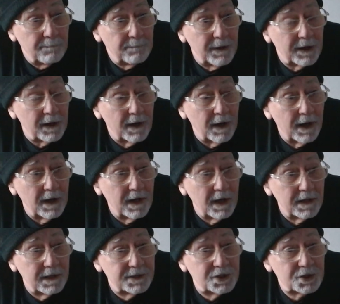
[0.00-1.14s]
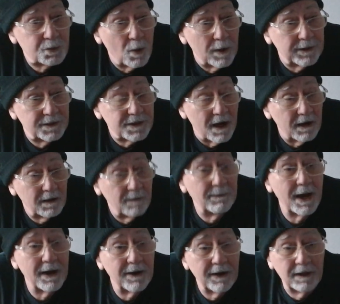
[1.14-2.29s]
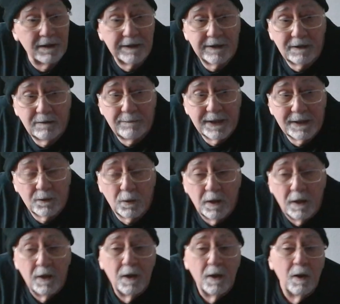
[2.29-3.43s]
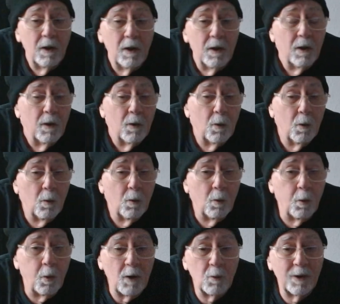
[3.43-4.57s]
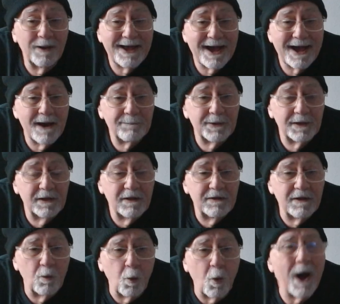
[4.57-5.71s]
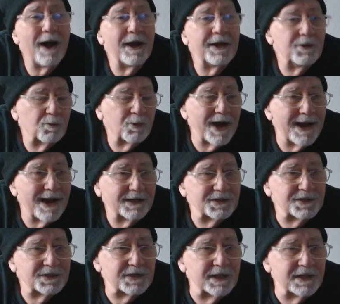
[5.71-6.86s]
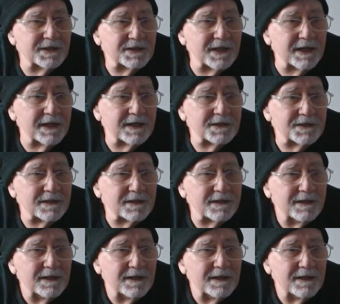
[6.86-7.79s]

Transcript: But I just want to talk about a little bit what will happen, why you practice these things,